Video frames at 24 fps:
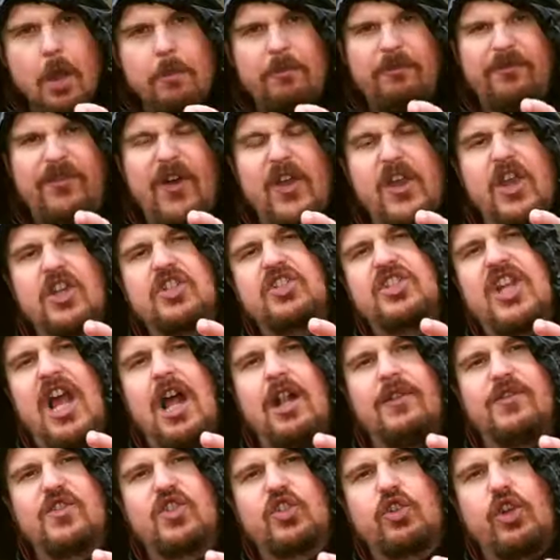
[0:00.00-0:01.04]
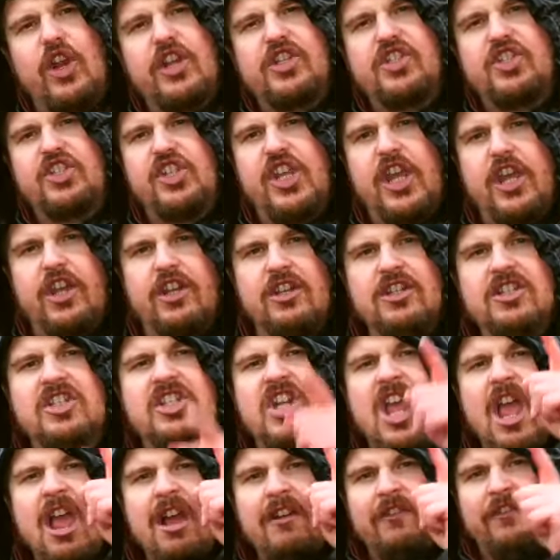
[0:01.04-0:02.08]
up for yourselves, Christians,
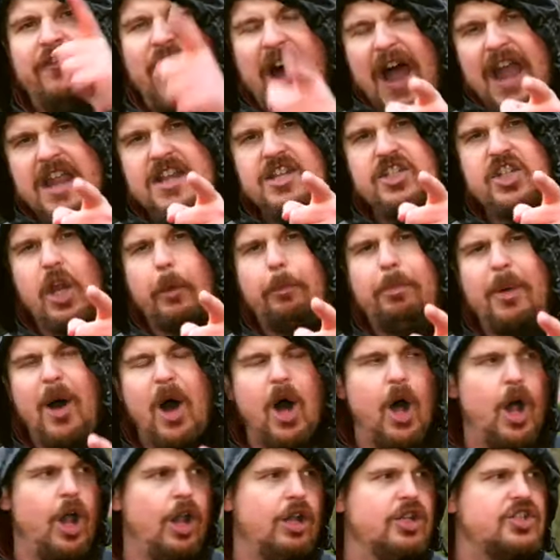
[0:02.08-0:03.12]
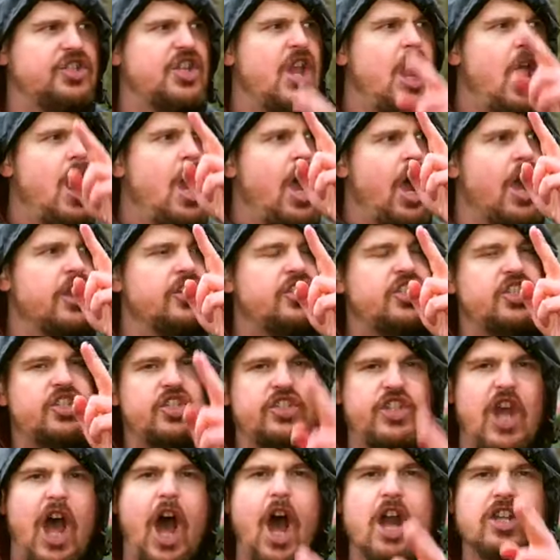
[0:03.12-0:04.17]
find your balls, and
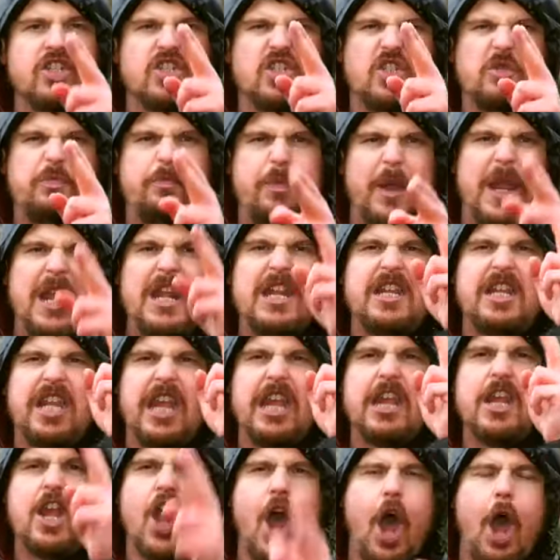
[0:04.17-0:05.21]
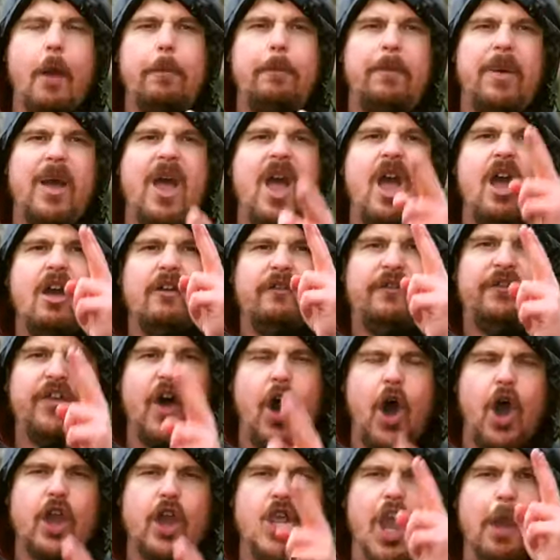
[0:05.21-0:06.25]
start speaking up
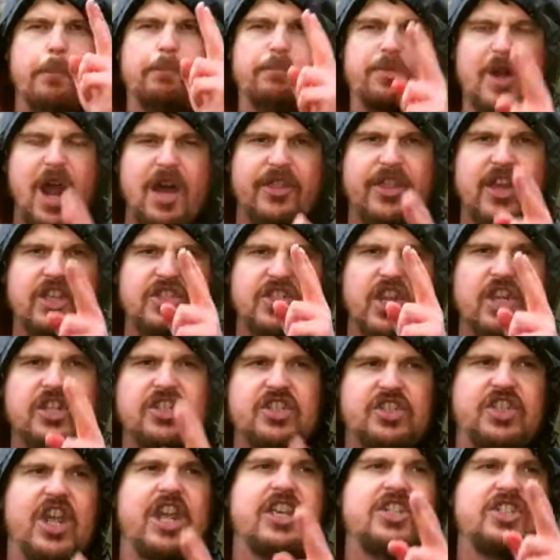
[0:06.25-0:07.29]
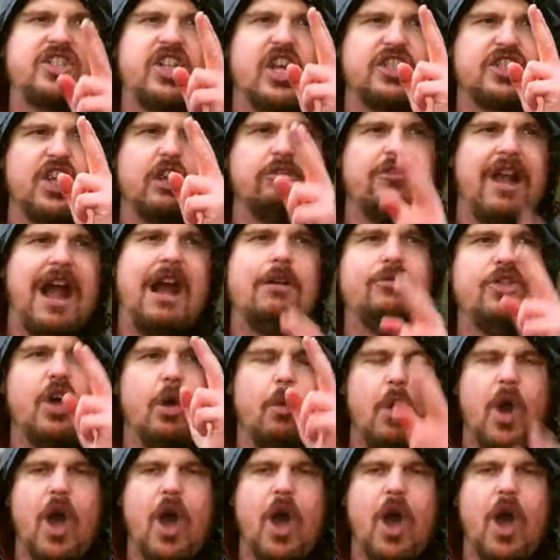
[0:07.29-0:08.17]
for your brothers and sisters around the